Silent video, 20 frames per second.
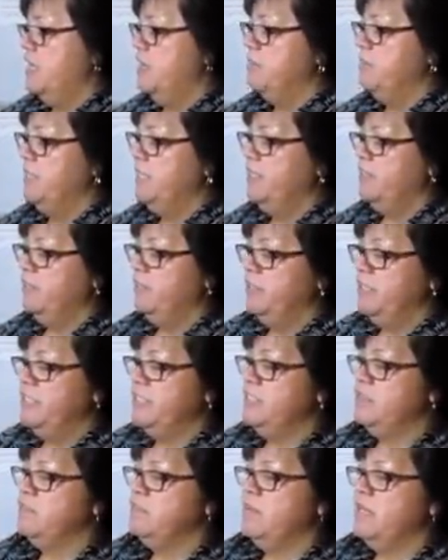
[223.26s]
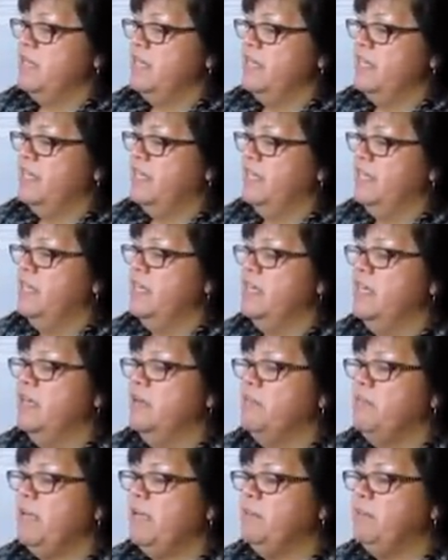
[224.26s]
Here is my
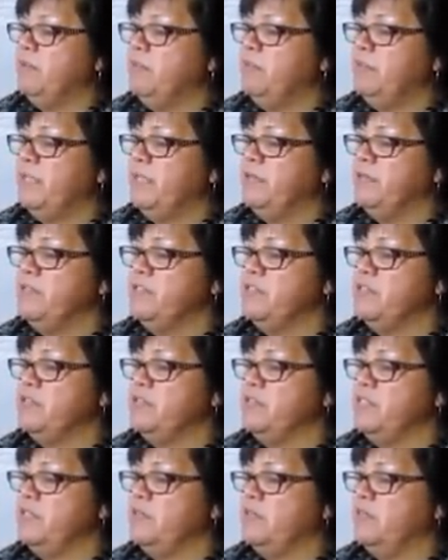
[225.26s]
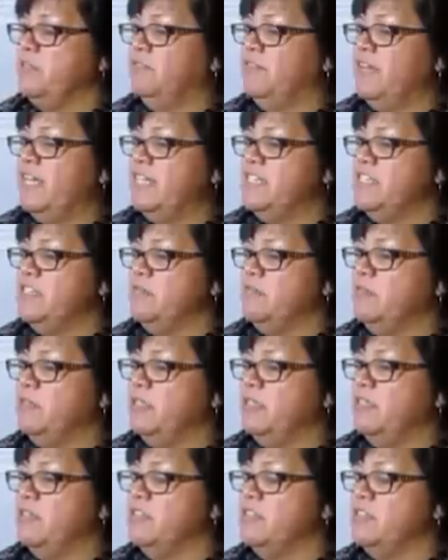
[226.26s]
paper piercer, the old-fashioned
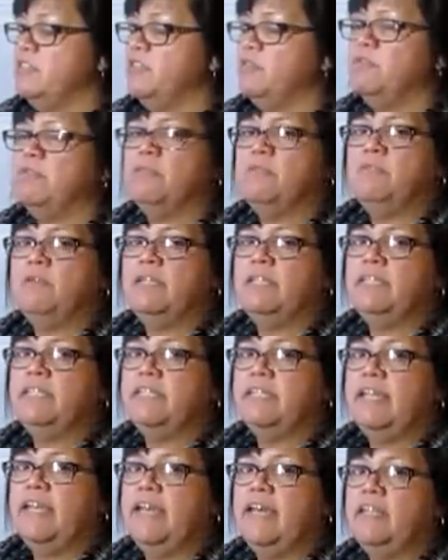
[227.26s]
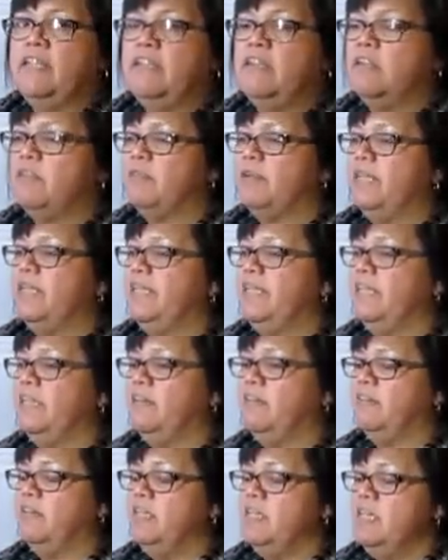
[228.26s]
one. There's a newer one in the catalog right
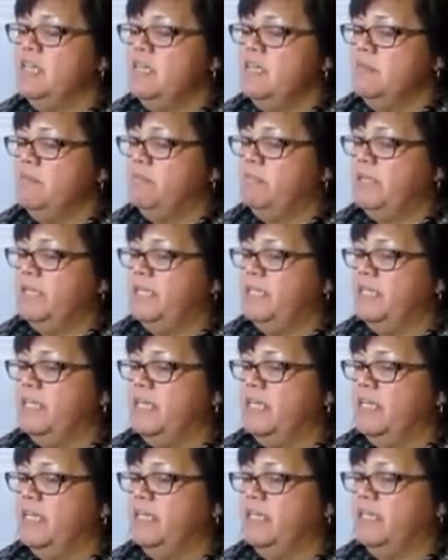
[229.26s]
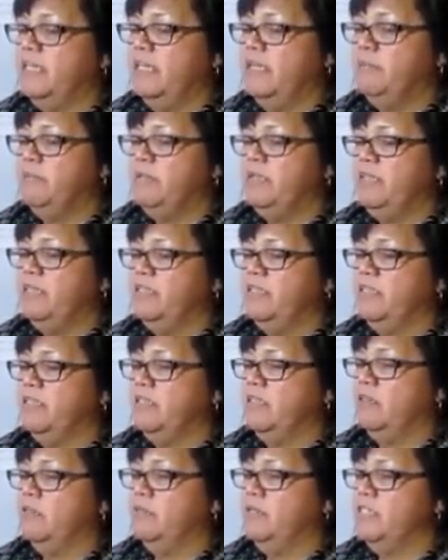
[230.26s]
now, but I keep it in
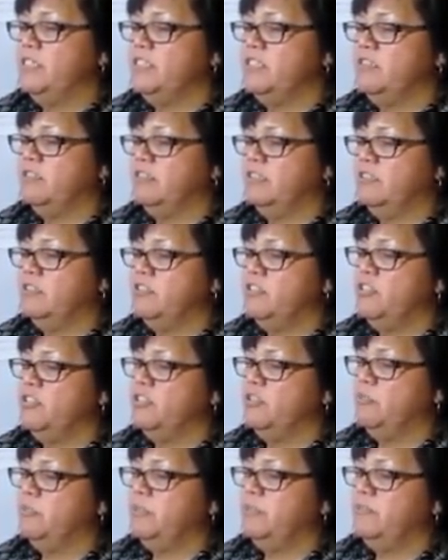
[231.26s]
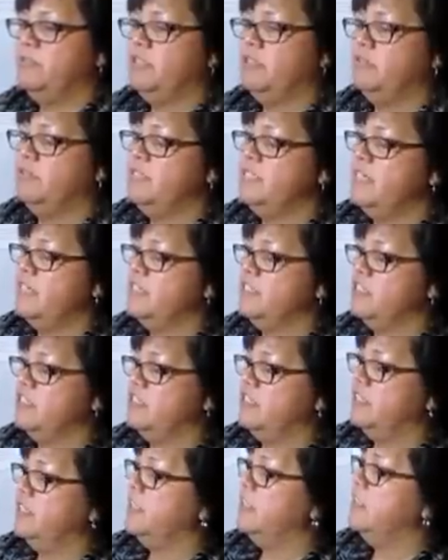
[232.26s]
the original little tube, even though it's
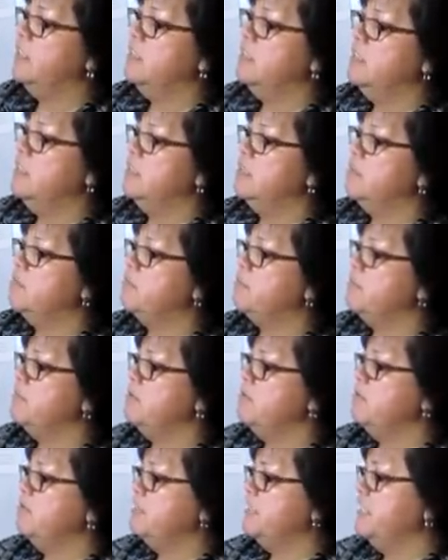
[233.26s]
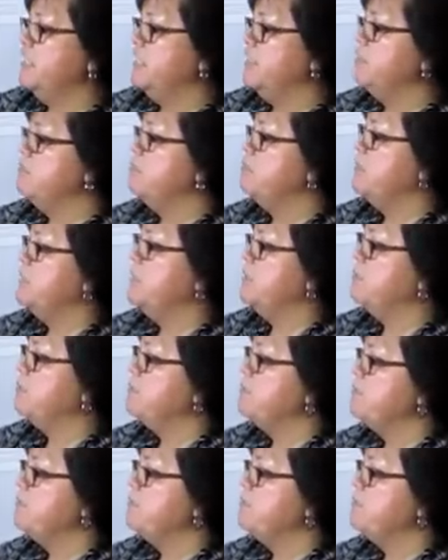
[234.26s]
actually broken, but